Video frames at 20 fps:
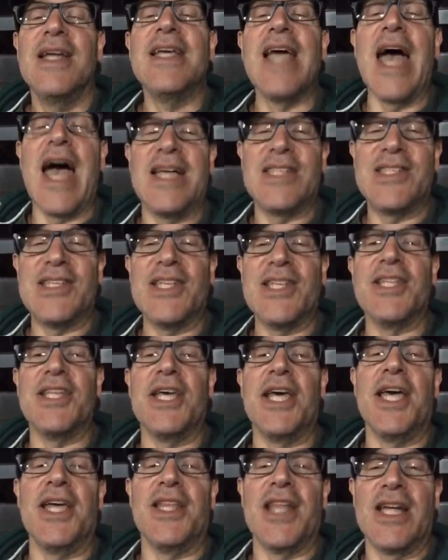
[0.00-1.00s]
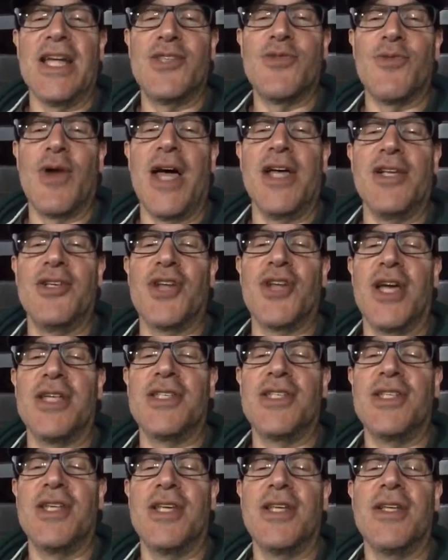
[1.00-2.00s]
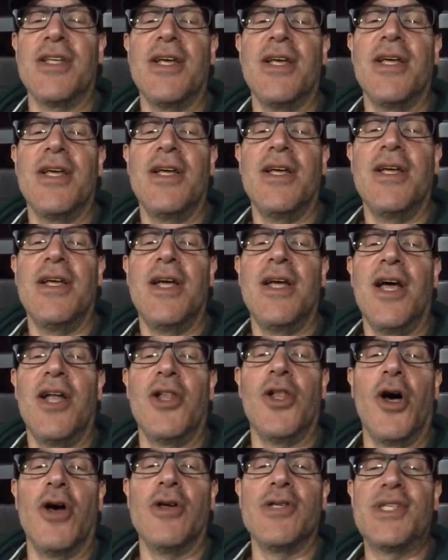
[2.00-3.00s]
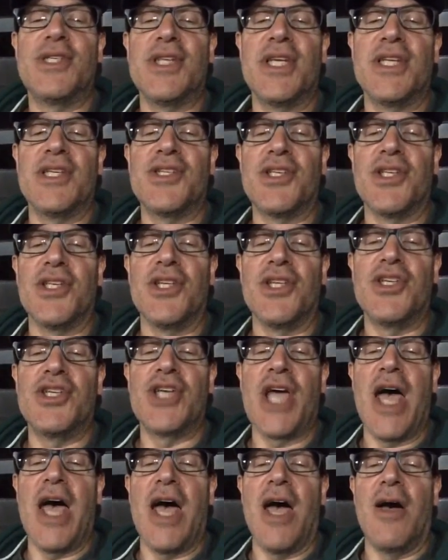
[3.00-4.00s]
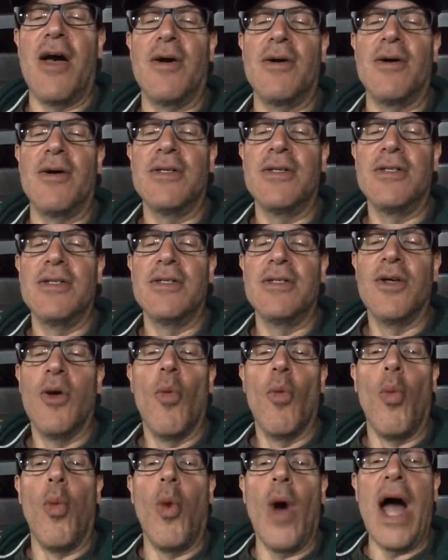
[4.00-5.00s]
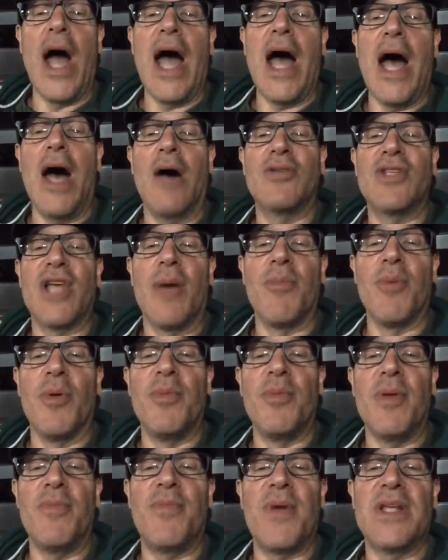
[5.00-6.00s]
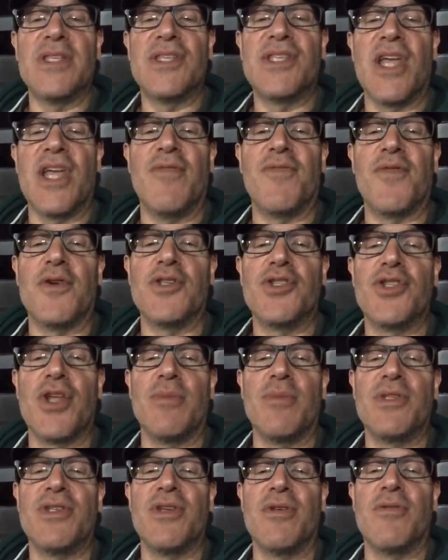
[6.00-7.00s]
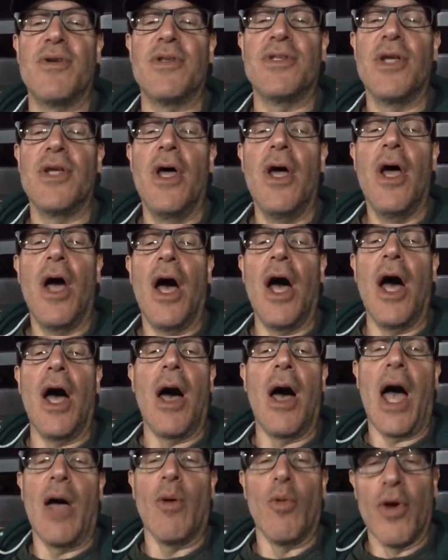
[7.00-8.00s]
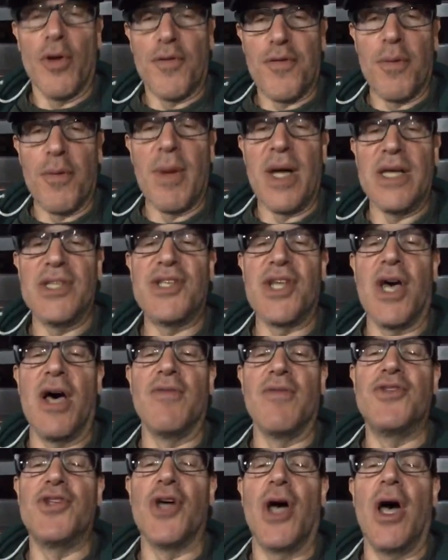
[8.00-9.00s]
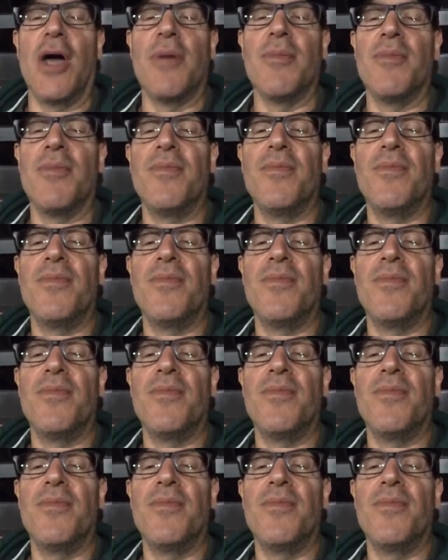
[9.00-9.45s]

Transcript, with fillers: Yes, indeed. That's right, Justin. Hello, Sicily. Ciao. Wow, Temple beat Penn State first time in six years. Uh, I work for myself, John.